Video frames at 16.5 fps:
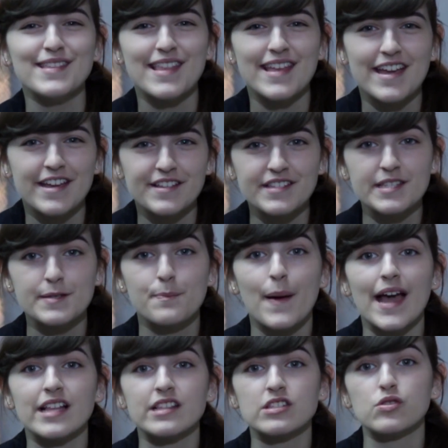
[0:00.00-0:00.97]
thing
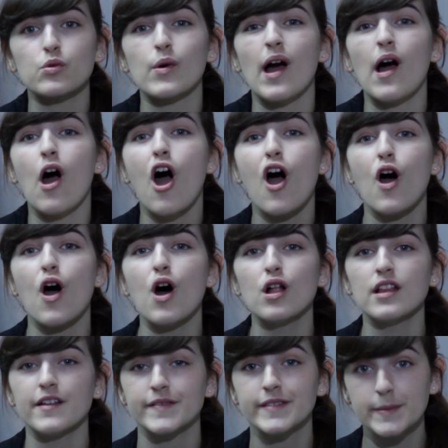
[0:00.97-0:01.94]
spans throughout
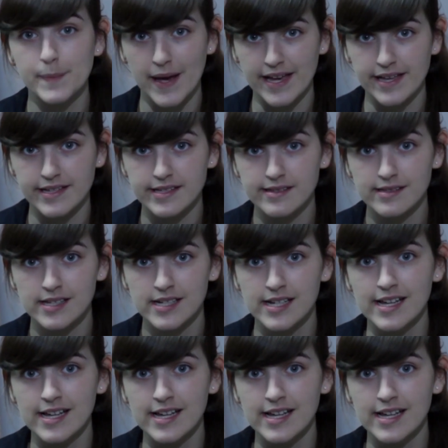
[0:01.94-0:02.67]
all of space,